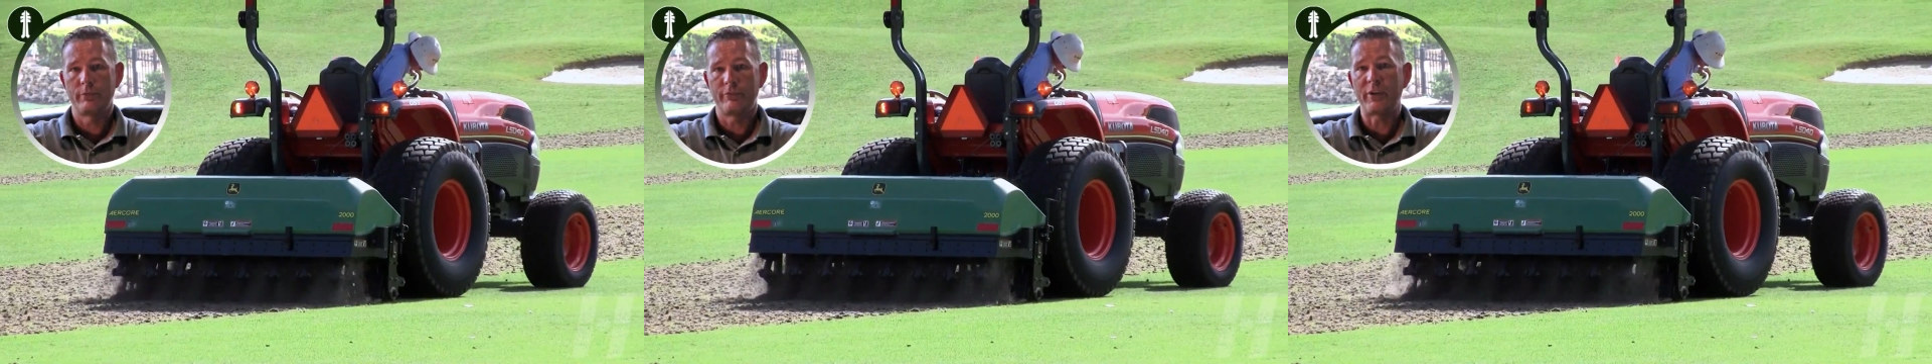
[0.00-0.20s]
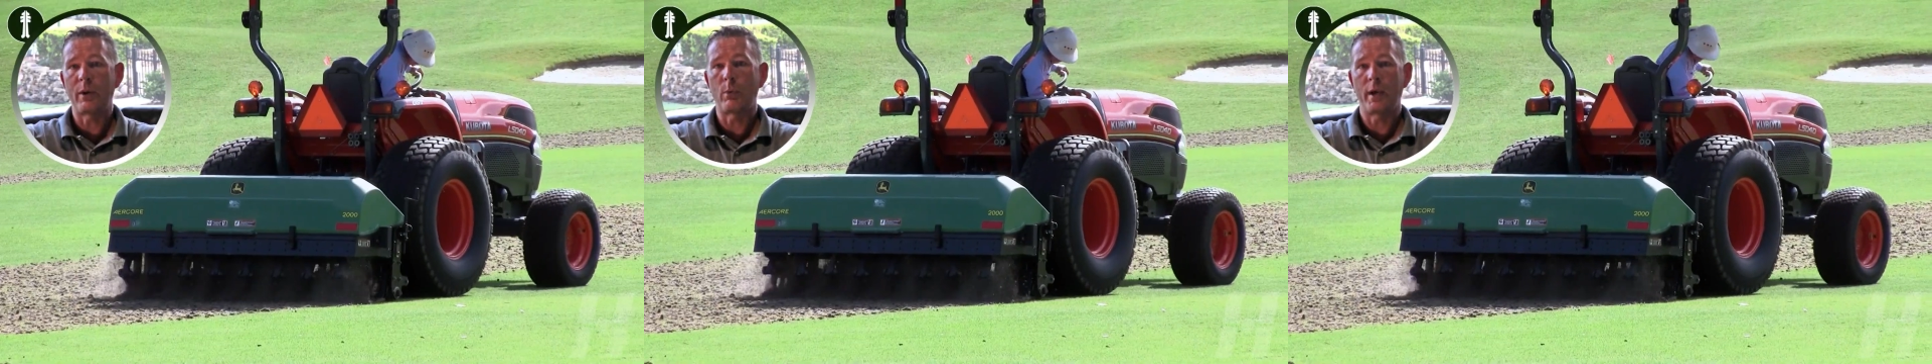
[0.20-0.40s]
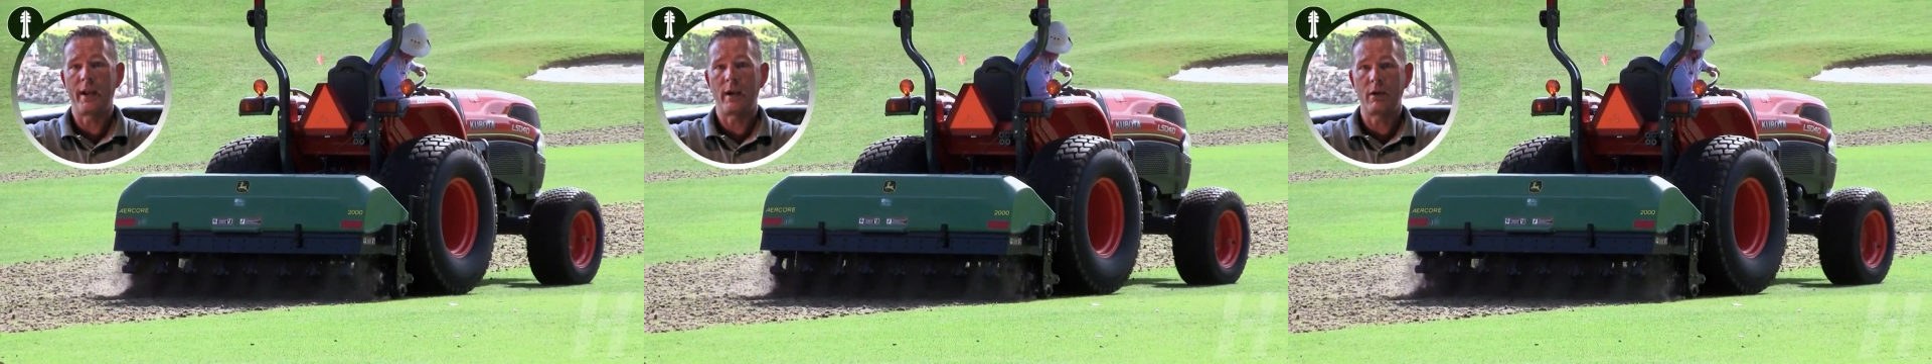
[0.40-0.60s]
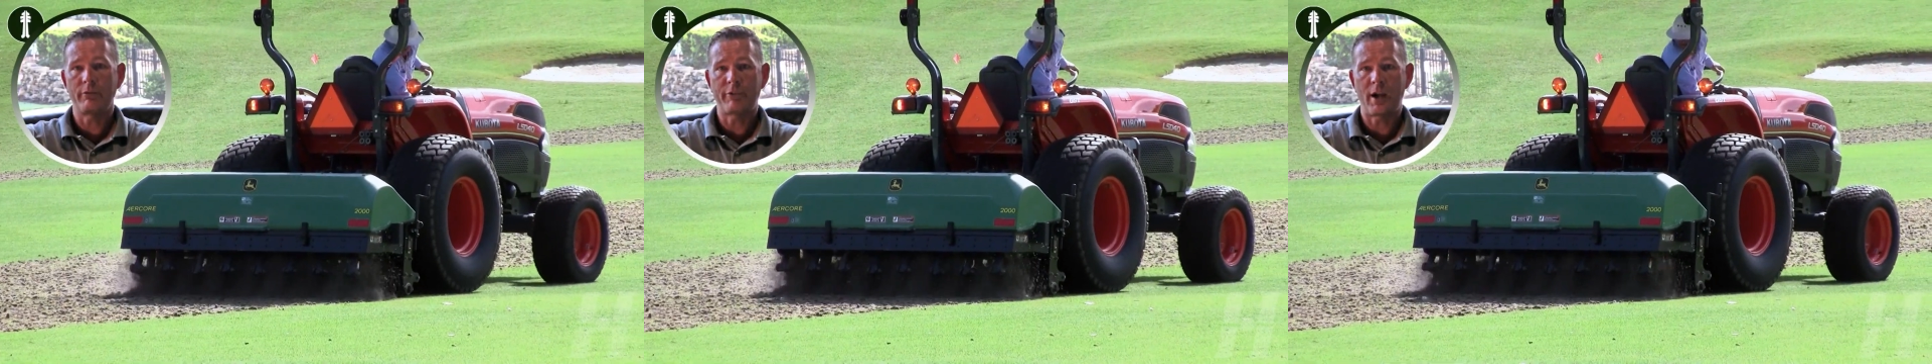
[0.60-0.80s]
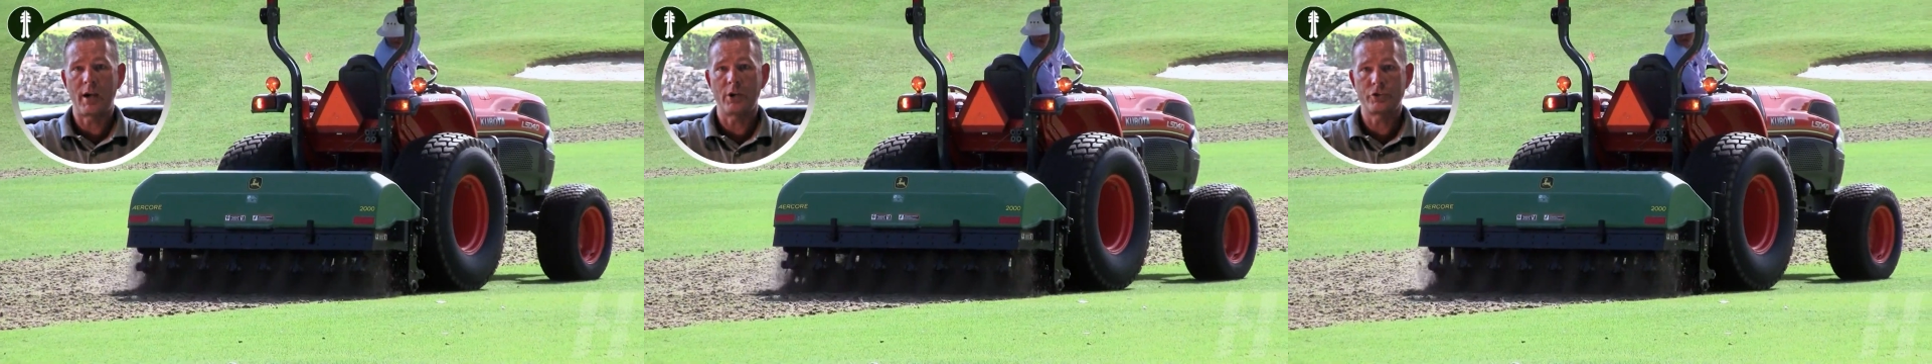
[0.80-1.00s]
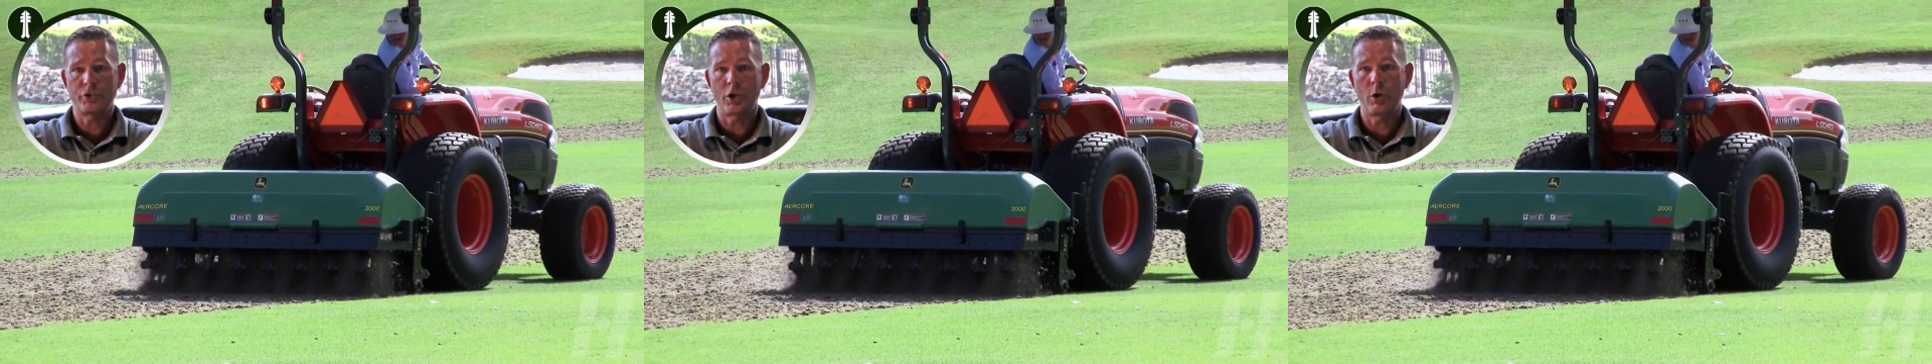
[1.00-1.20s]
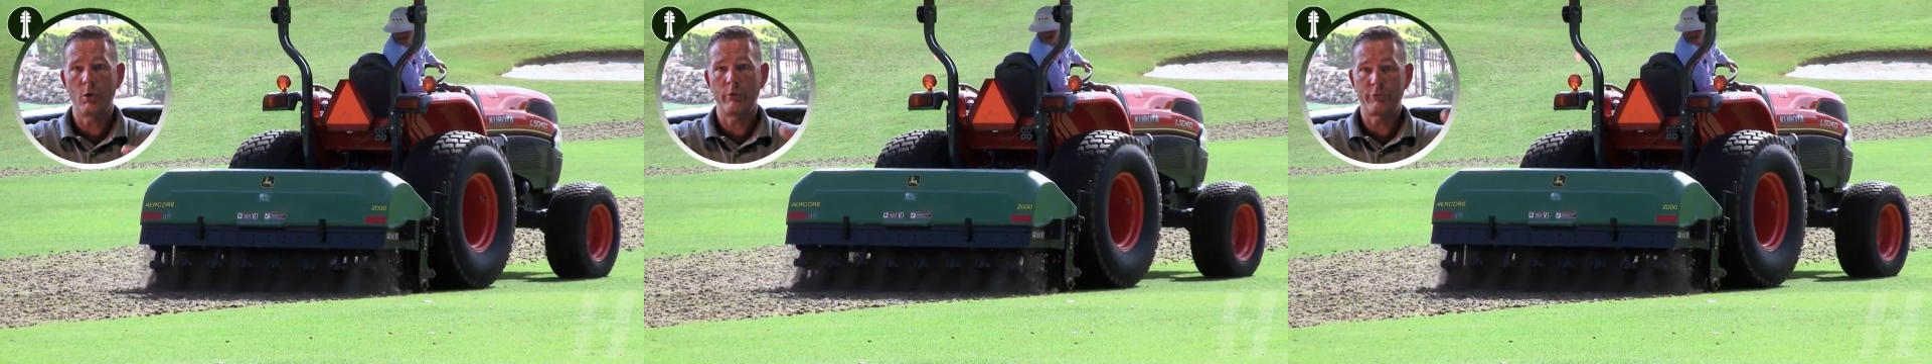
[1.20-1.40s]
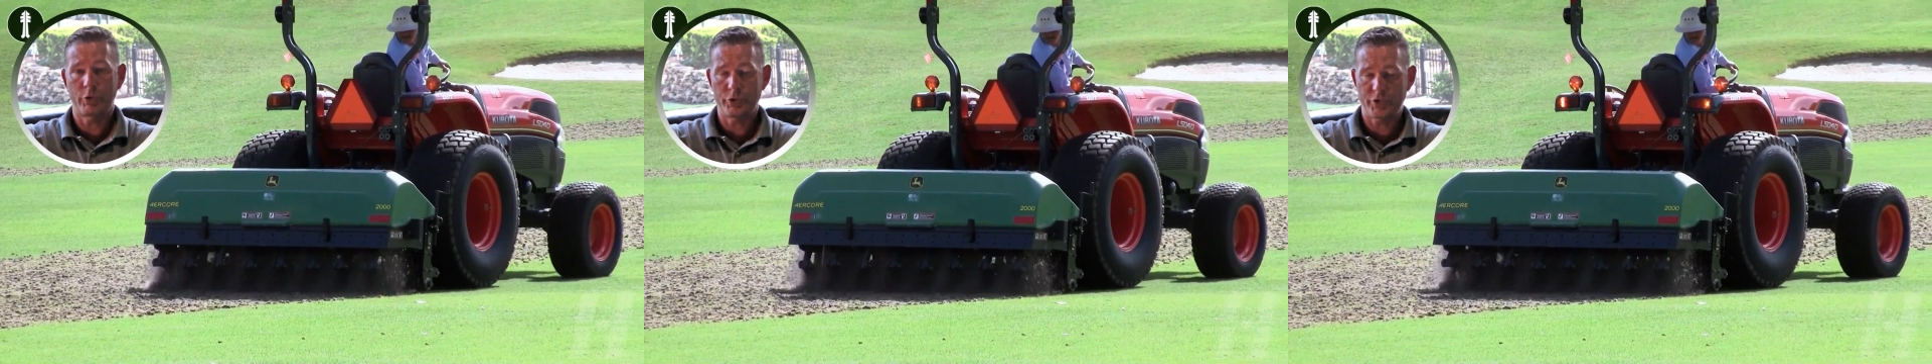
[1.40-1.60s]
fairway aerifiers
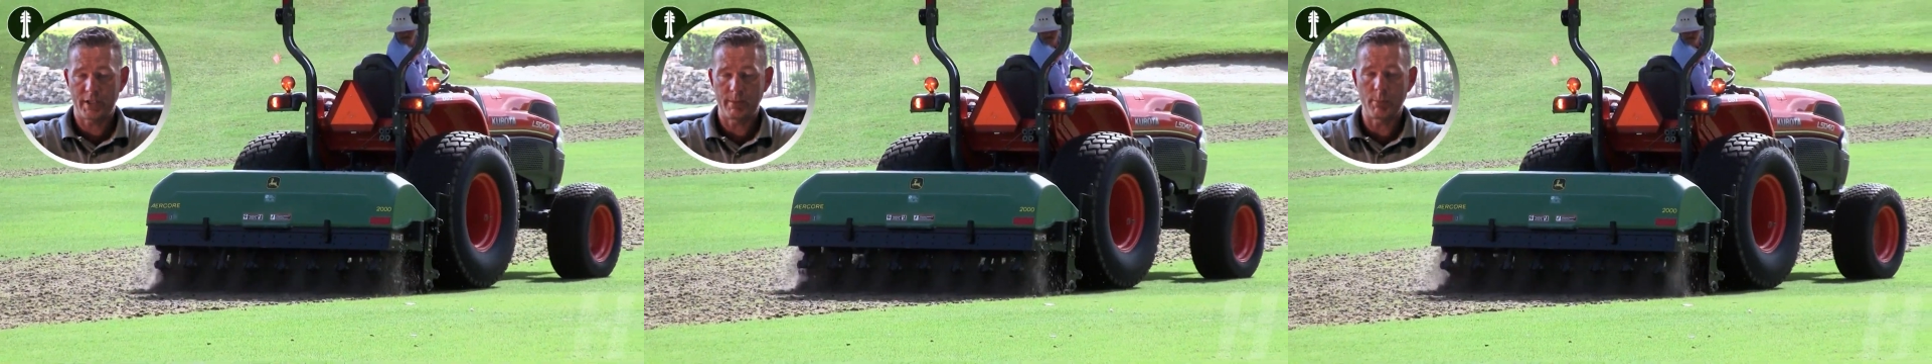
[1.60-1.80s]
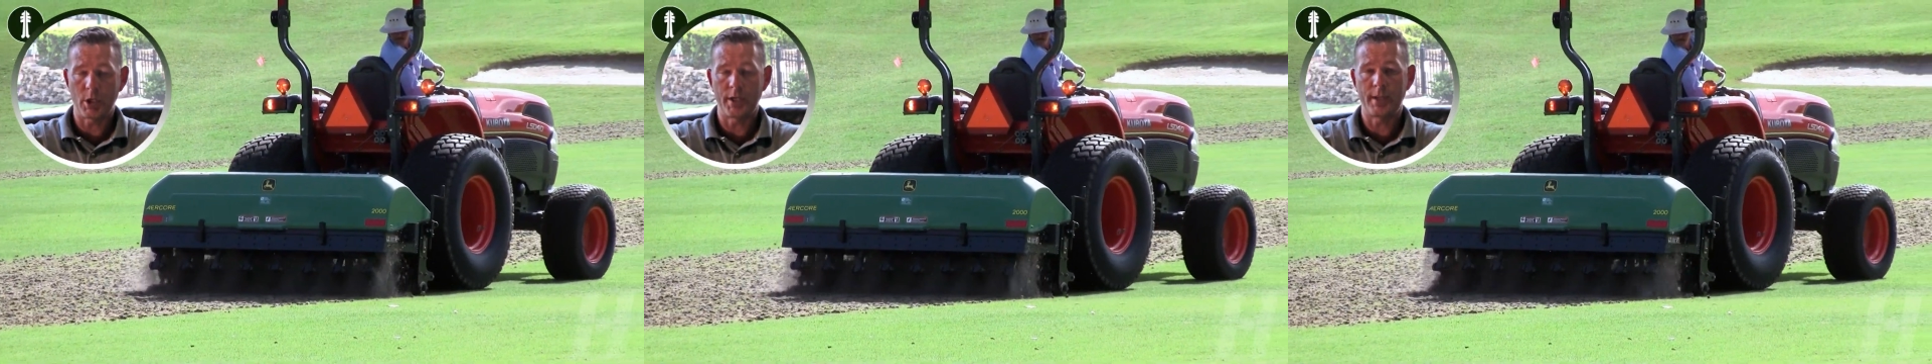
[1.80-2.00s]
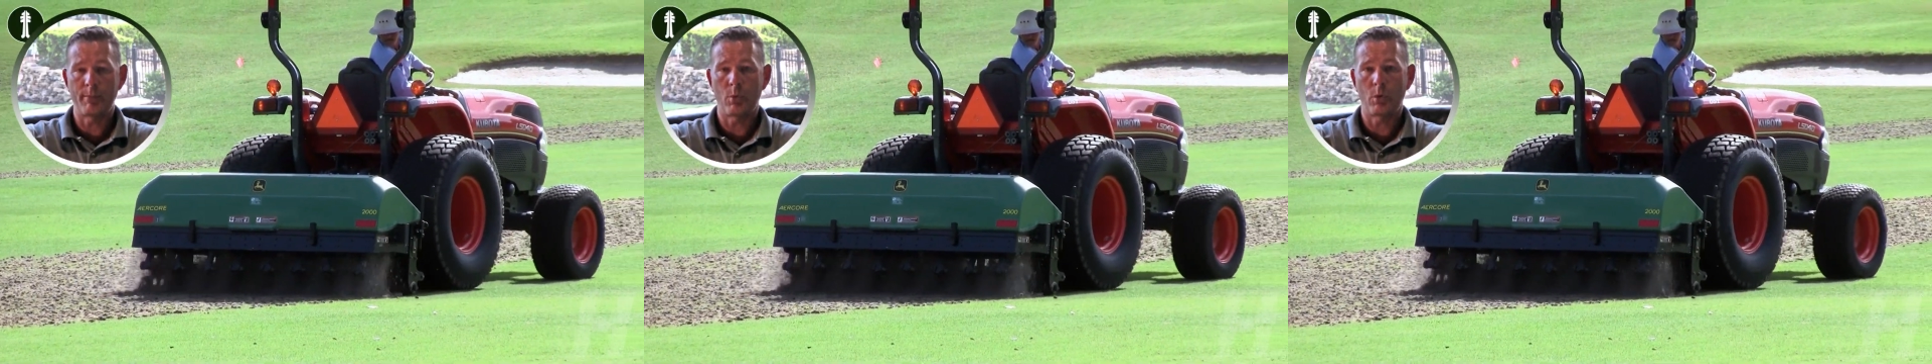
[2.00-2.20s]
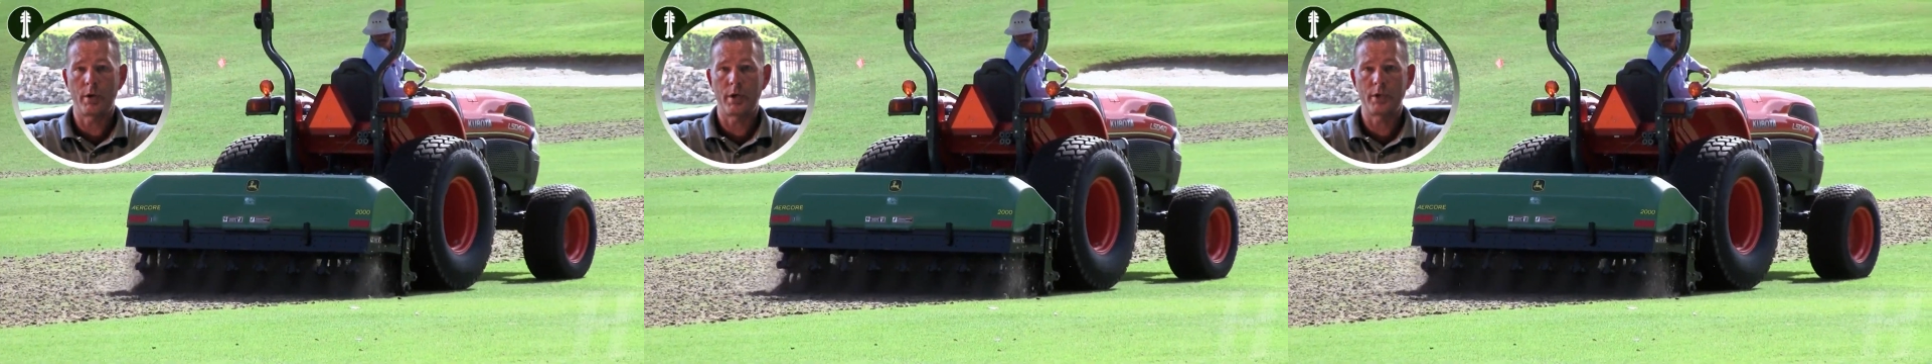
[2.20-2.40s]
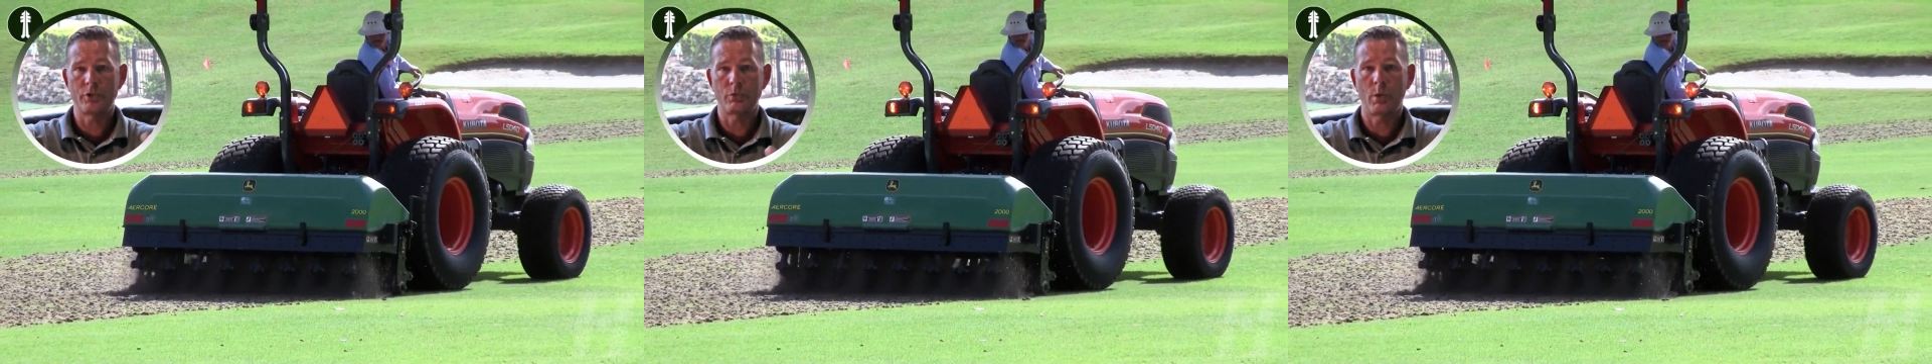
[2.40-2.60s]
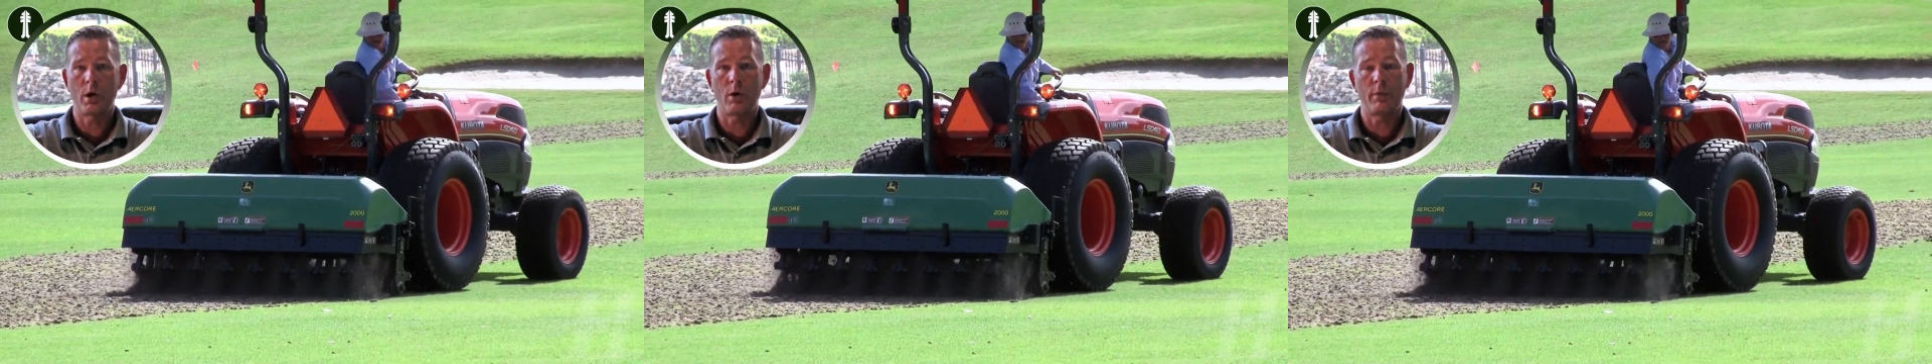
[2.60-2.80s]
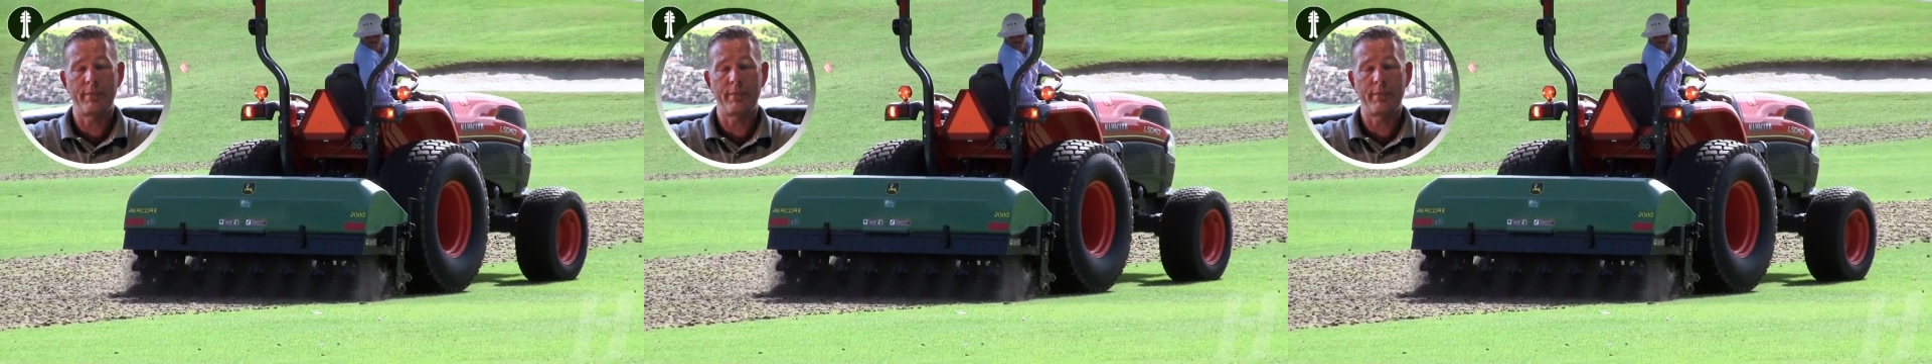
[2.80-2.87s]
go first thing Monday morning as well,